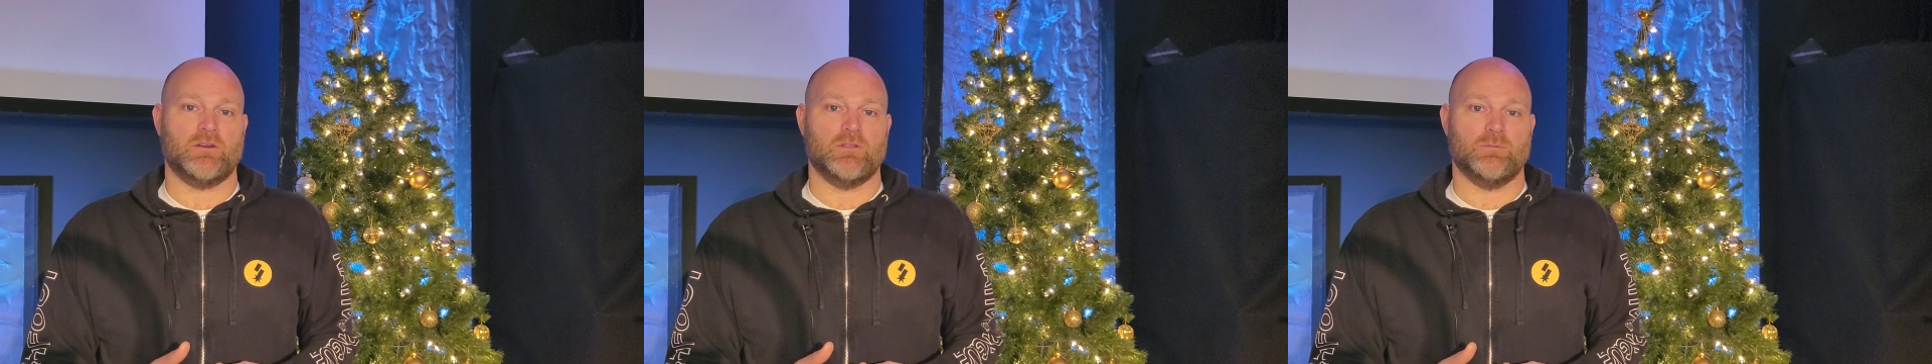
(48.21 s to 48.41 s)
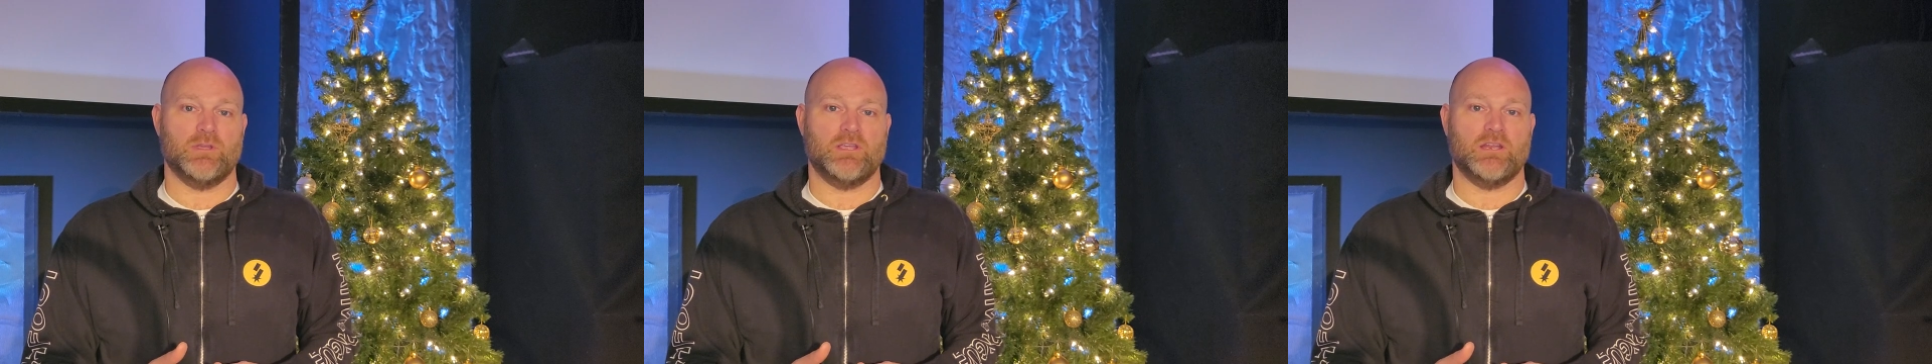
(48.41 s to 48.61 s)

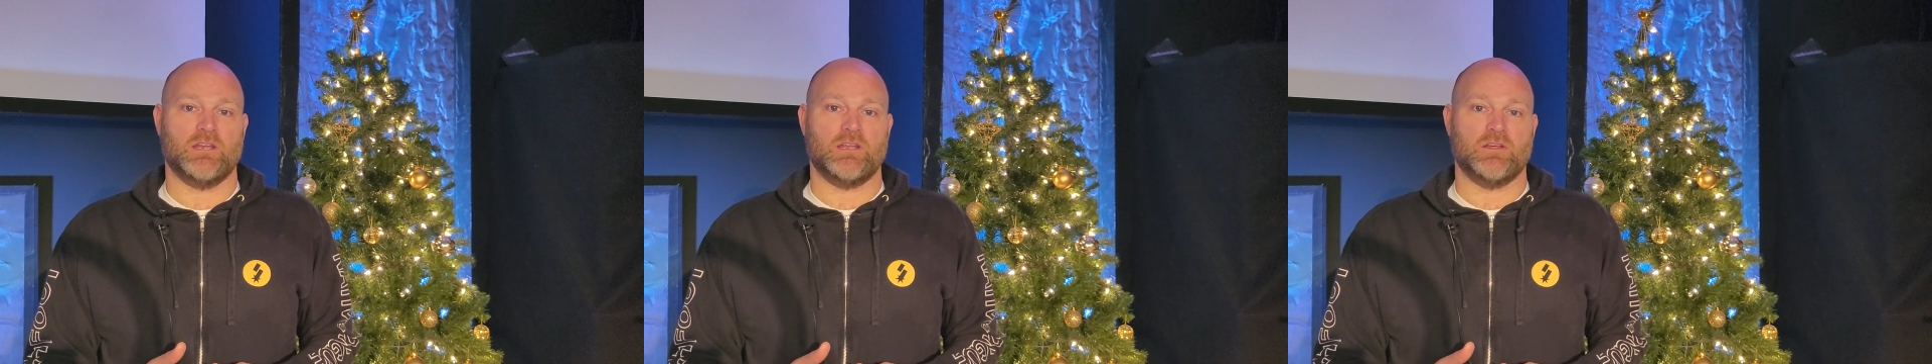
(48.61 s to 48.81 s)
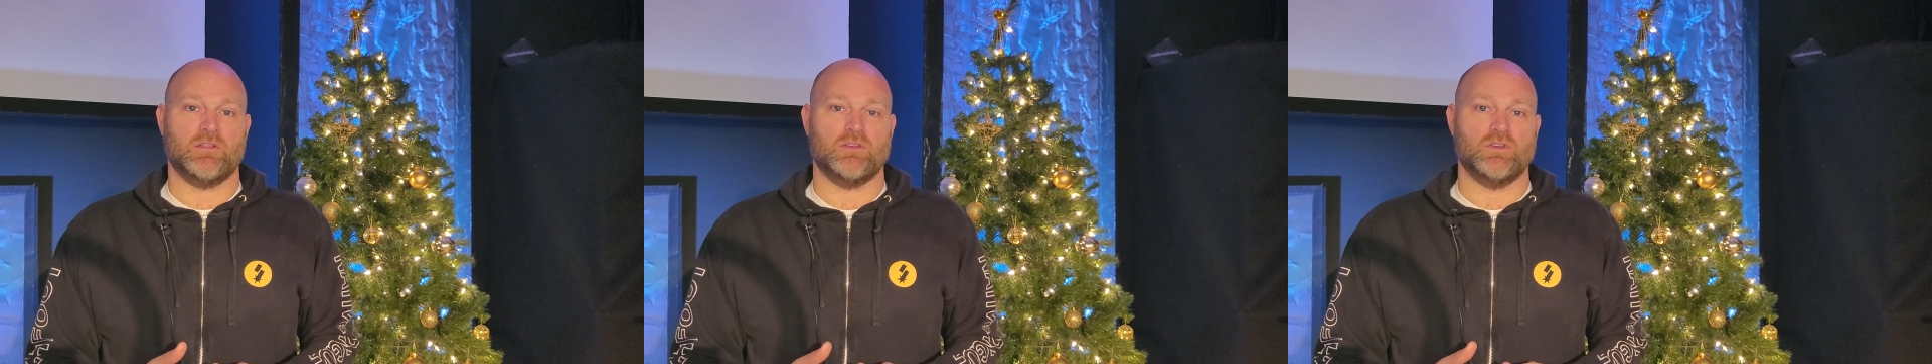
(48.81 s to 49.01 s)
or the
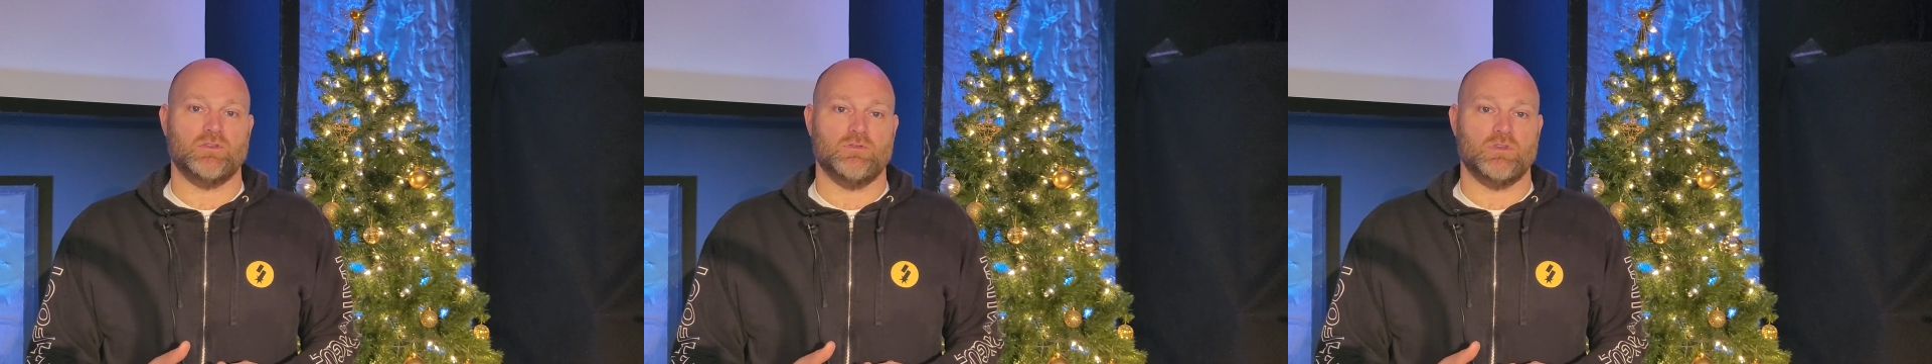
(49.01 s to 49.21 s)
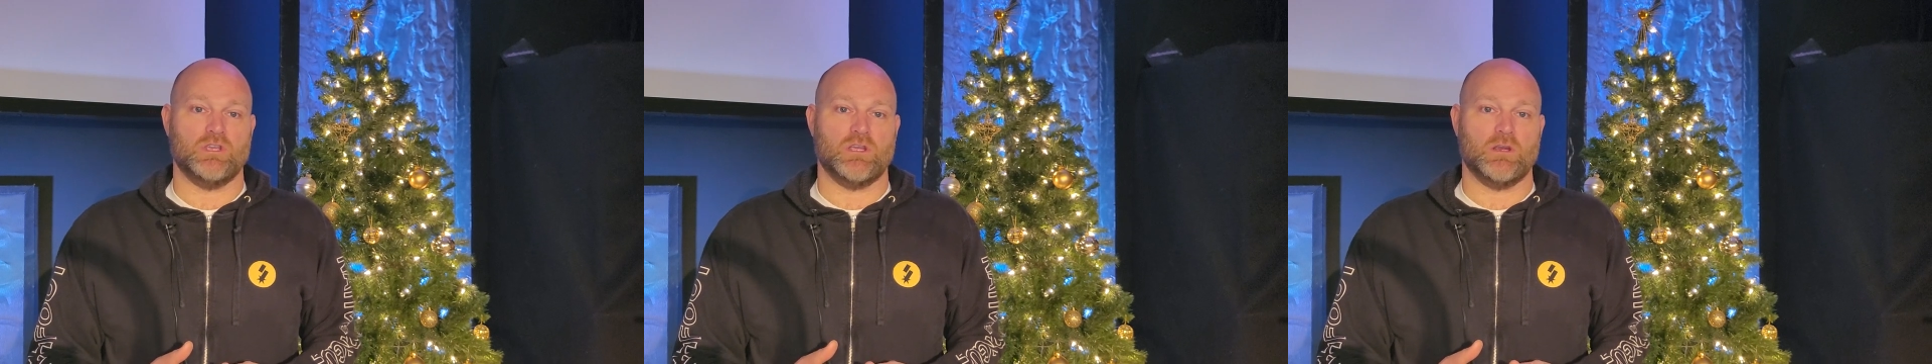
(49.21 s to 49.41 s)
beginning of the
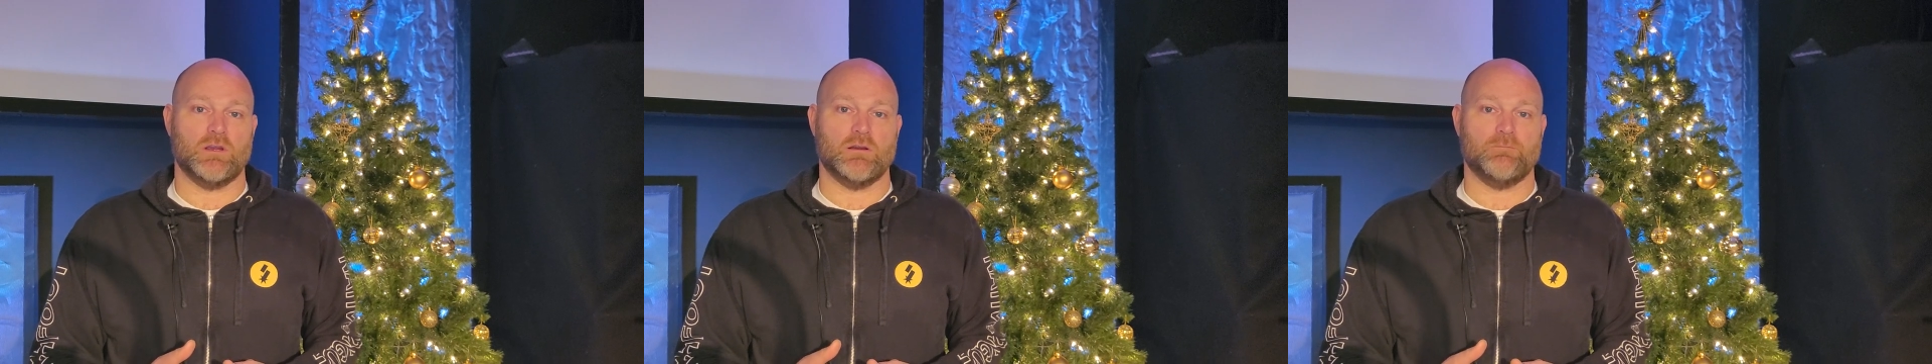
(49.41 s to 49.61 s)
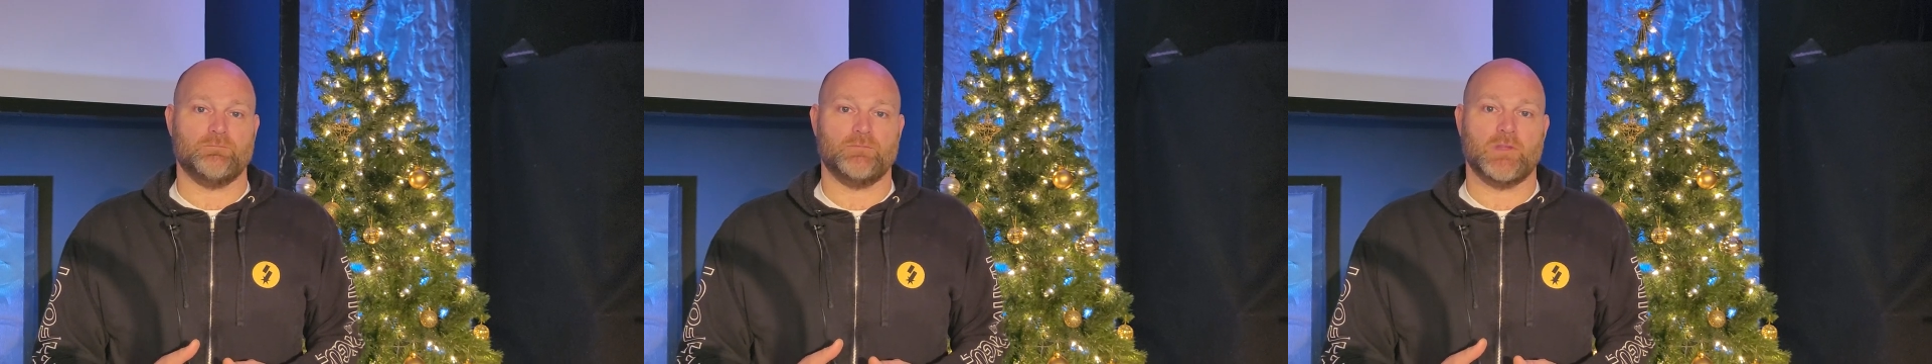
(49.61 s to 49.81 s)
new
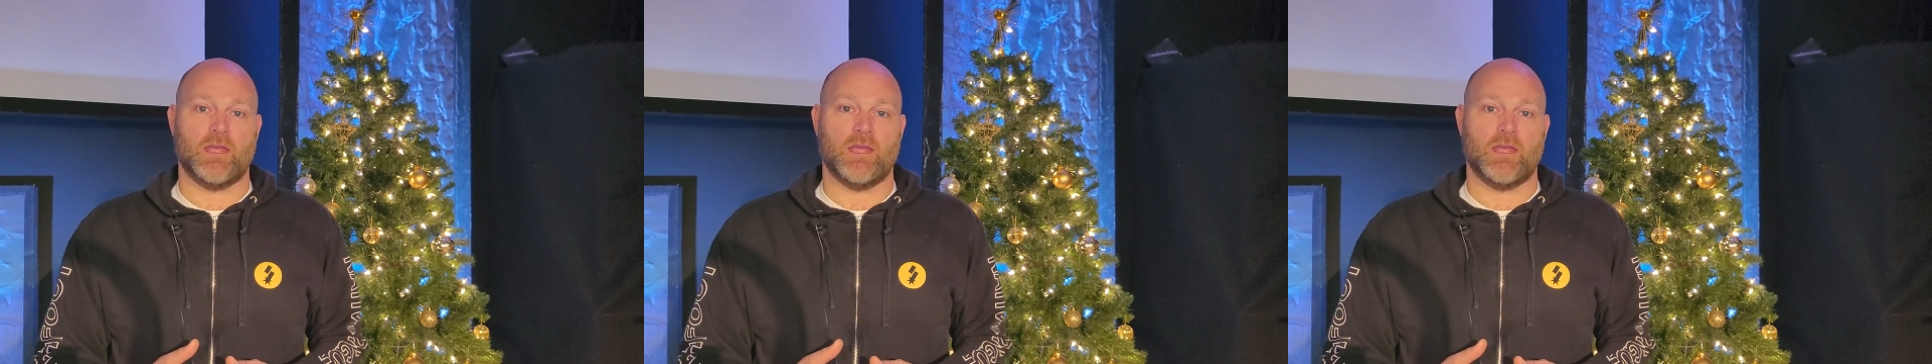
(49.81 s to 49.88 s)
year.